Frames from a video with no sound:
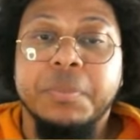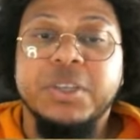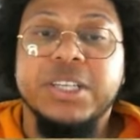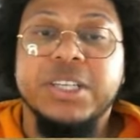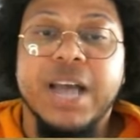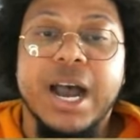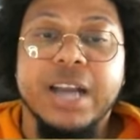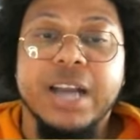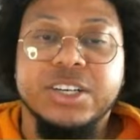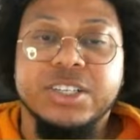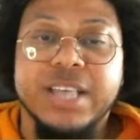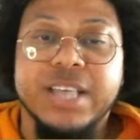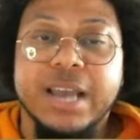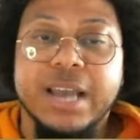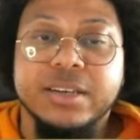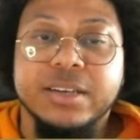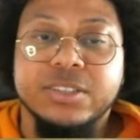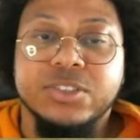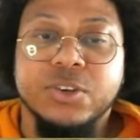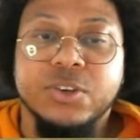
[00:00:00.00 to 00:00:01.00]
dodge
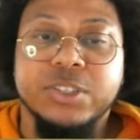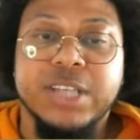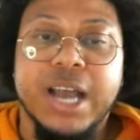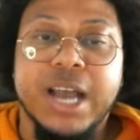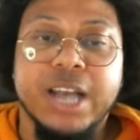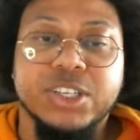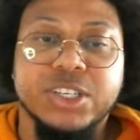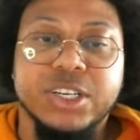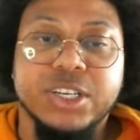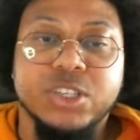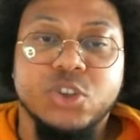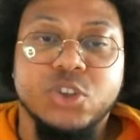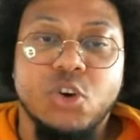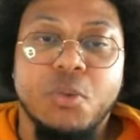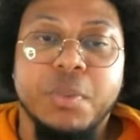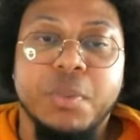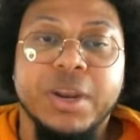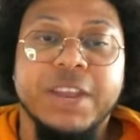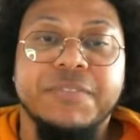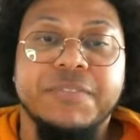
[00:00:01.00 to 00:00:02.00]
that. So dodging is
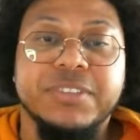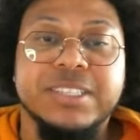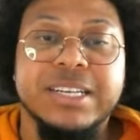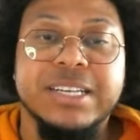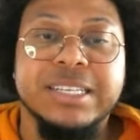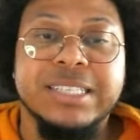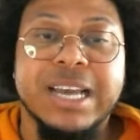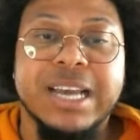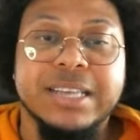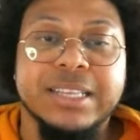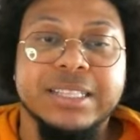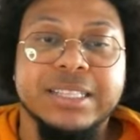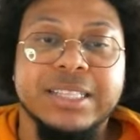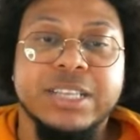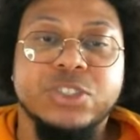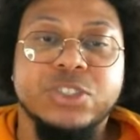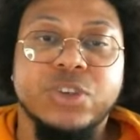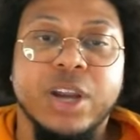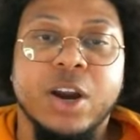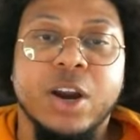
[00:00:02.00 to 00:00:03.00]
normal, but if it's an attack that
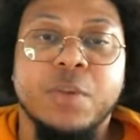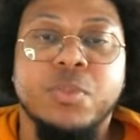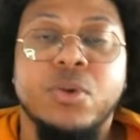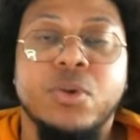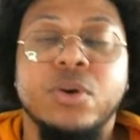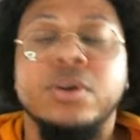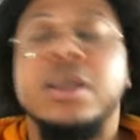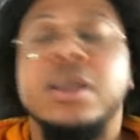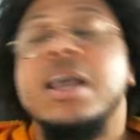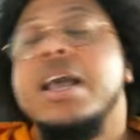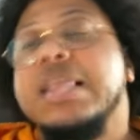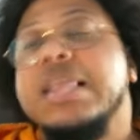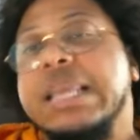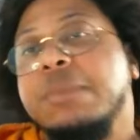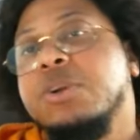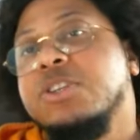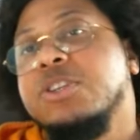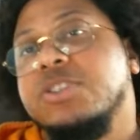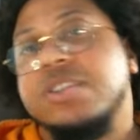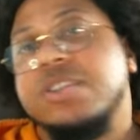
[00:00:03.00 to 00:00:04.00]
takes you airborne, then
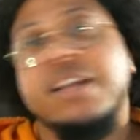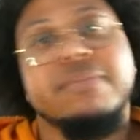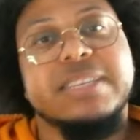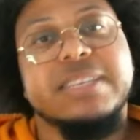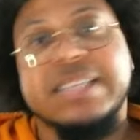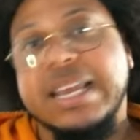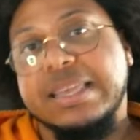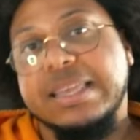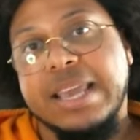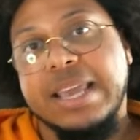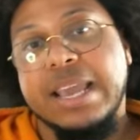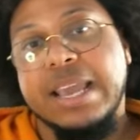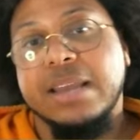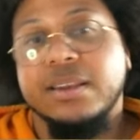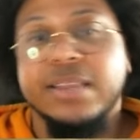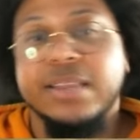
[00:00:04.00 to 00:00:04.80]
we're just gonna have to take the hit.